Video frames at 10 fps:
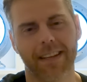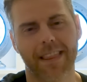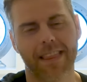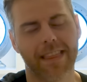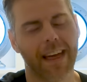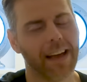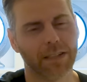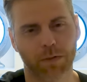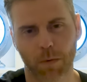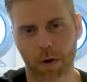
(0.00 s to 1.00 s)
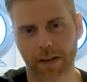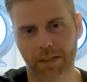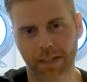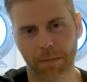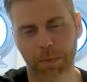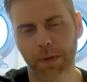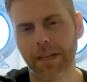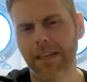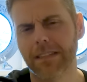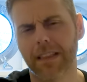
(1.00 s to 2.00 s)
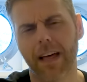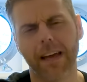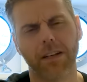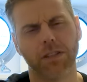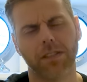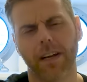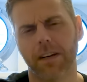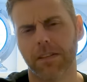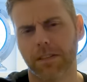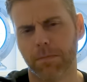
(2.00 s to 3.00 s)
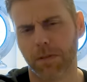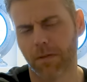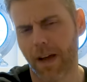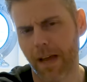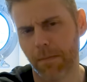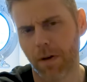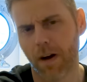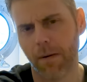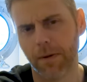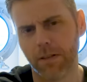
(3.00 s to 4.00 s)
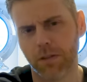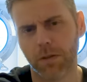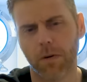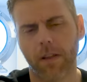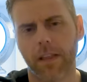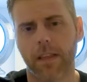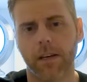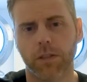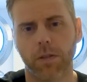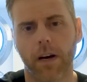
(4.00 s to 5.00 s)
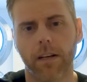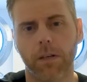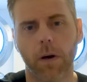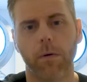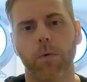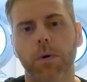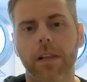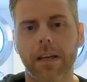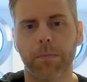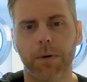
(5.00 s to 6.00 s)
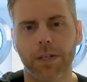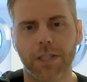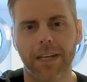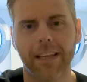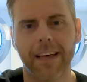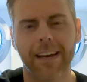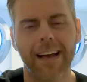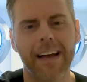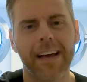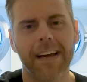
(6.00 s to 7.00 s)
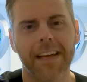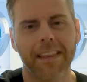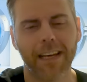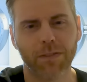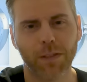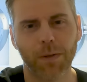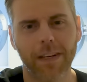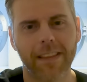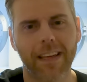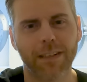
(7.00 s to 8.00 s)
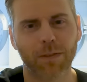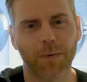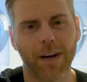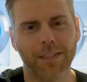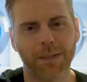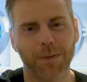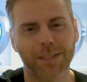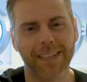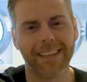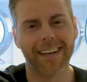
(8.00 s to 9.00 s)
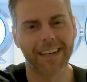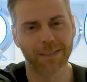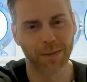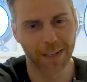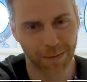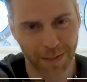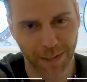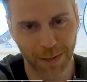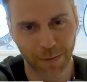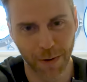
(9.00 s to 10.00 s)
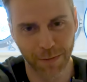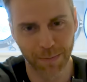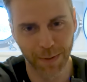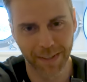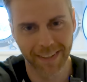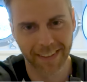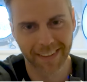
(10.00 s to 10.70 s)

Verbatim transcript: Thanks for watching. Please like, share, subscribe, comment, do all the things you gotta do. I would really appreciate that. Thanks for tuning in. Thanks for watching. We'll see you in the next one, and we'll see you overboard.